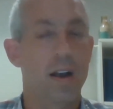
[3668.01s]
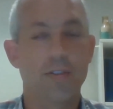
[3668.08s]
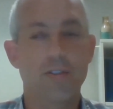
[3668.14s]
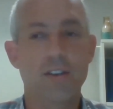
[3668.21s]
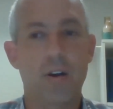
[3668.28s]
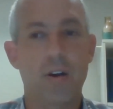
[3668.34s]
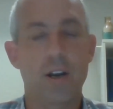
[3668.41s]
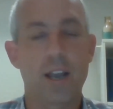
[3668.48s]

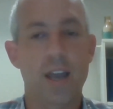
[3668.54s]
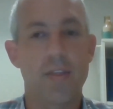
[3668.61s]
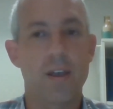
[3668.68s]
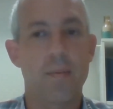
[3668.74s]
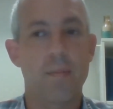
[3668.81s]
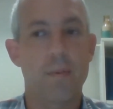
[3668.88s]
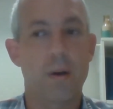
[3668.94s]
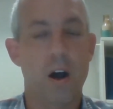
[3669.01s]
segregate
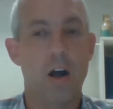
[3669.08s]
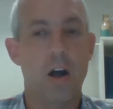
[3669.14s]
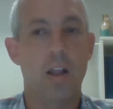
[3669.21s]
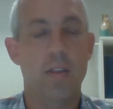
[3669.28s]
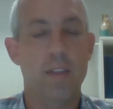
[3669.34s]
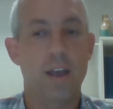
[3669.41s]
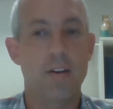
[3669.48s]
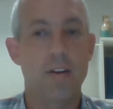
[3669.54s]
them all
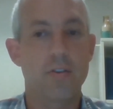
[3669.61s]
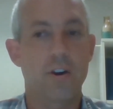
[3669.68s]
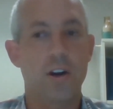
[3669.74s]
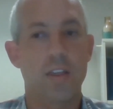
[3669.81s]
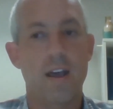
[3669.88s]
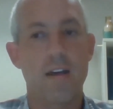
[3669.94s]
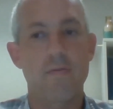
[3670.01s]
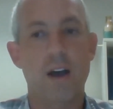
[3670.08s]
and then
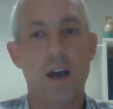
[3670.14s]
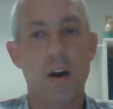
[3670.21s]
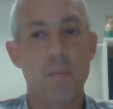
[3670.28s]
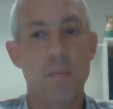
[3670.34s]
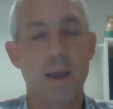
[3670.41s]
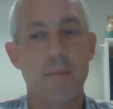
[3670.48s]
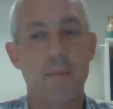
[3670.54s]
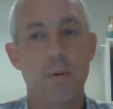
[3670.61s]
turn in that
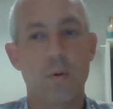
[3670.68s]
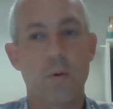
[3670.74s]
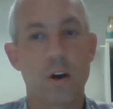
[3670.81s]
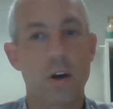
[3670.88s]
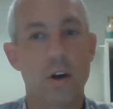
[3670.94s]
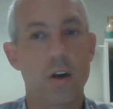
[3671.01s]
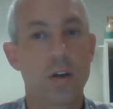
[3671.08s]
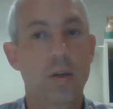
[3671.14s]
final paperwork.